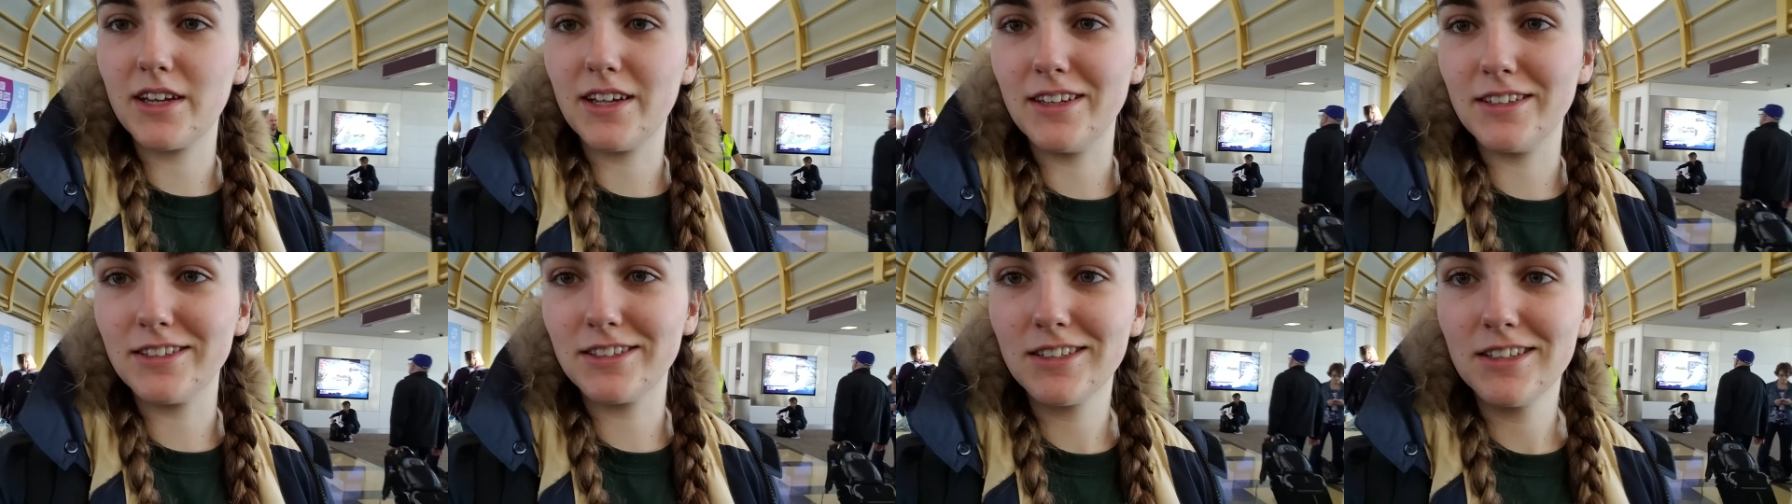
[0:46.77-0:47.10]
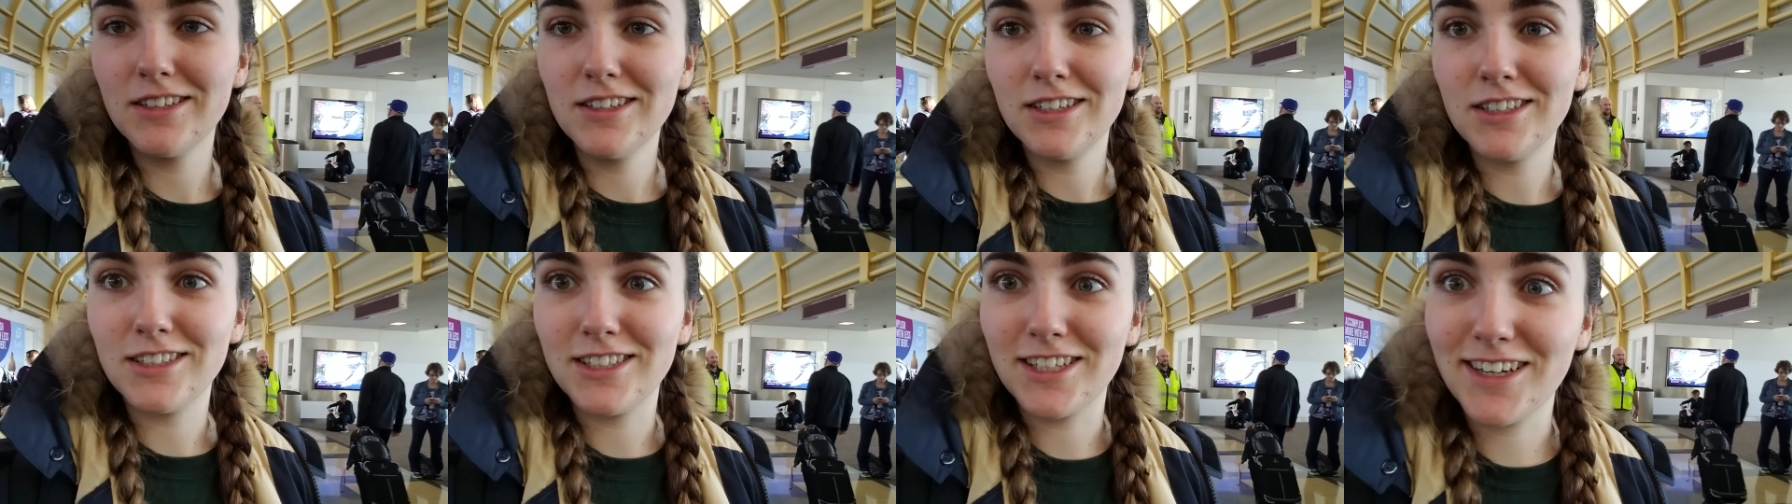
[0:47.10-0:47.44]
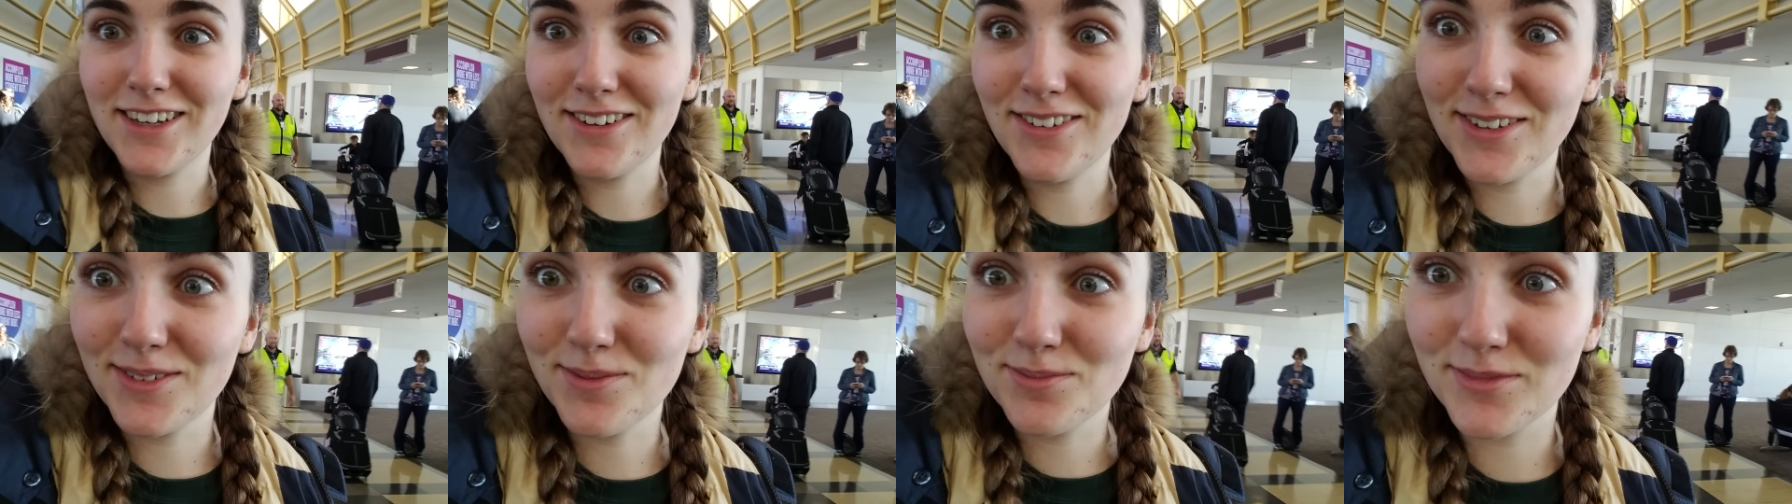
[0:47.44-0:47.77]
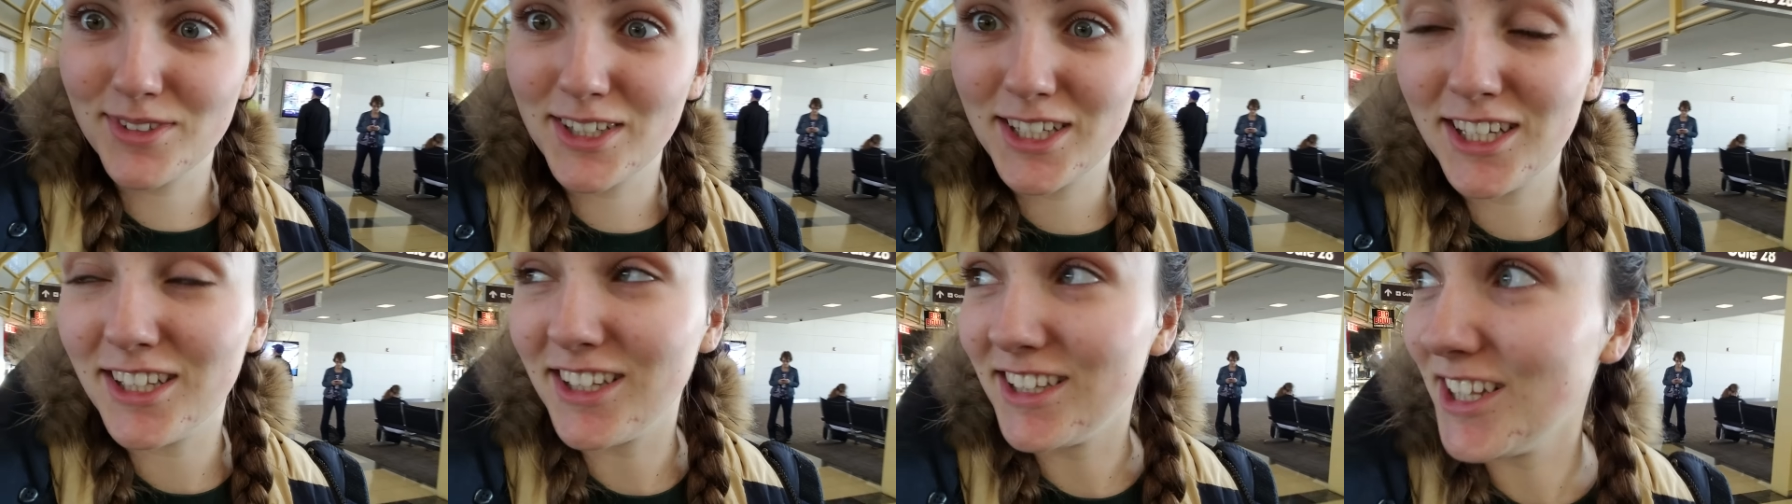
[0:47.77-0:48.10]
and now
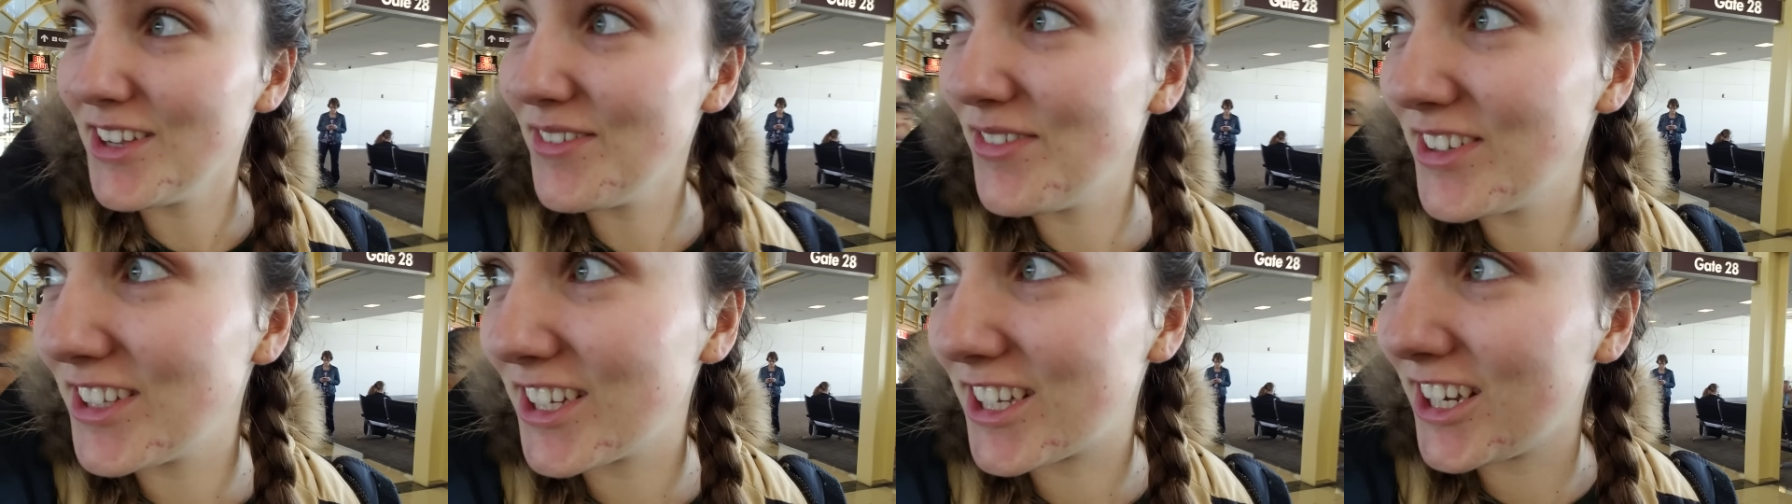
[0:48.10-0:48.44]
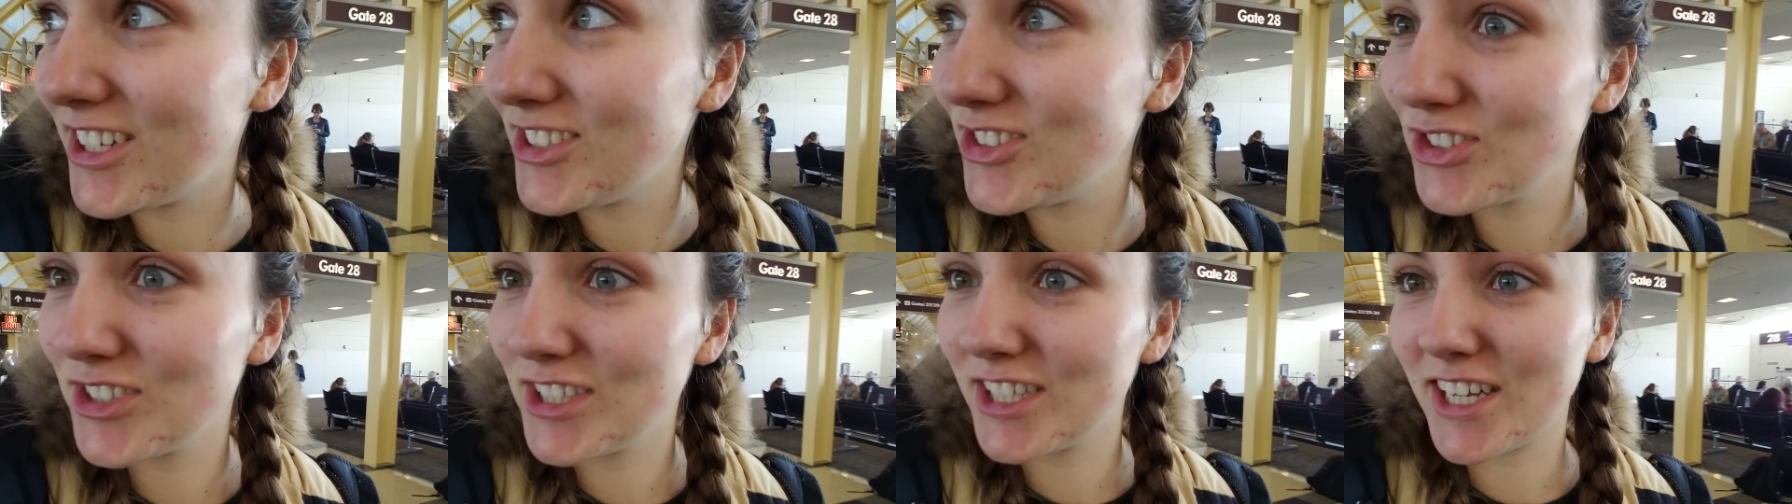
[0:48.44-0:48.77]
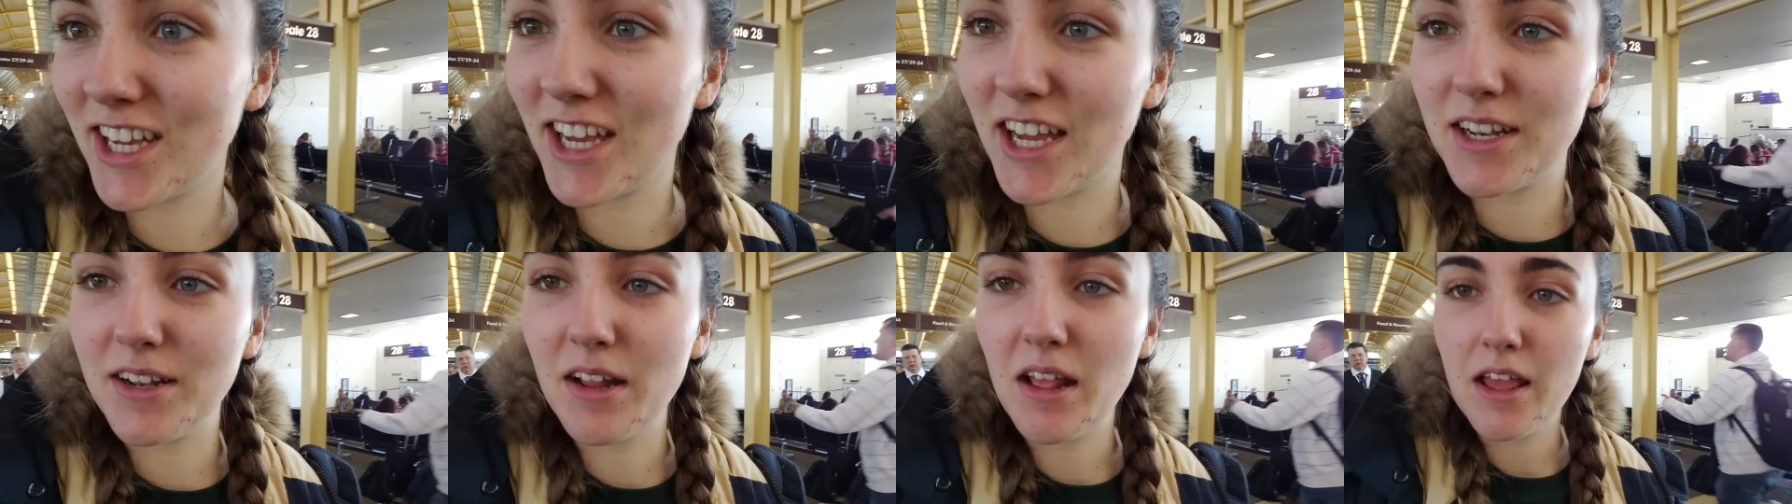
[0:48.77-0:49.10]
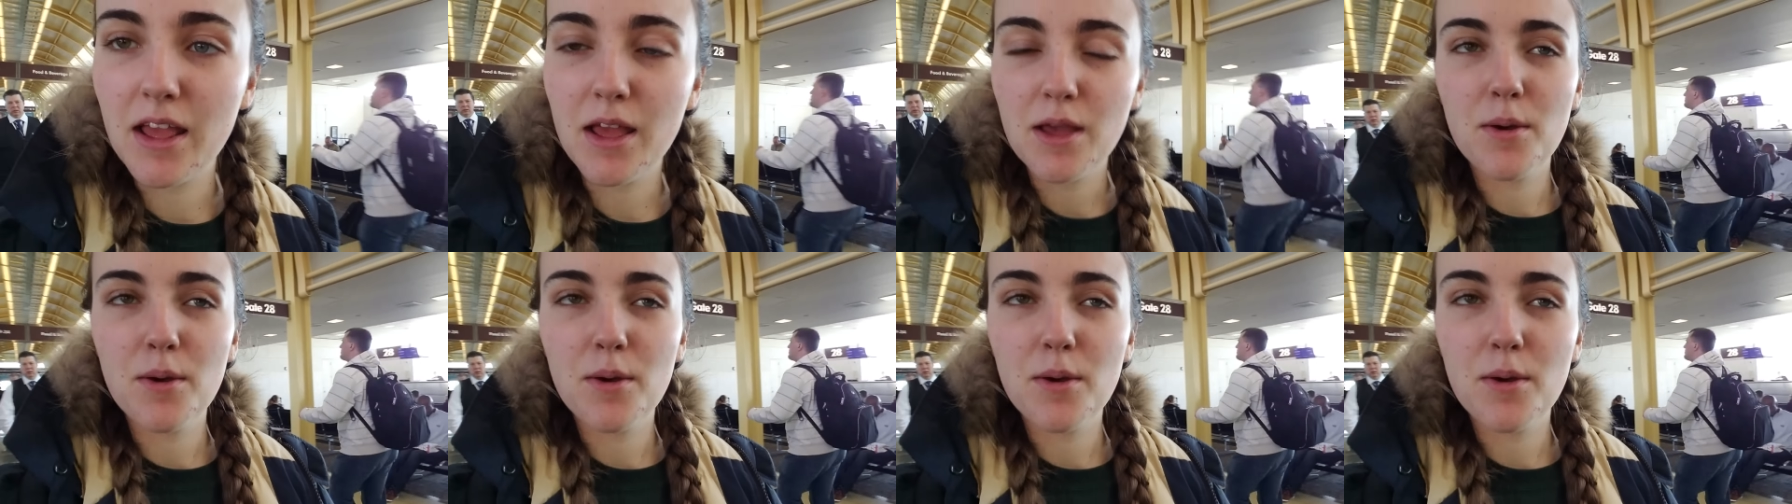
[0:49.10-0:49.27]
I'm leaving the country again,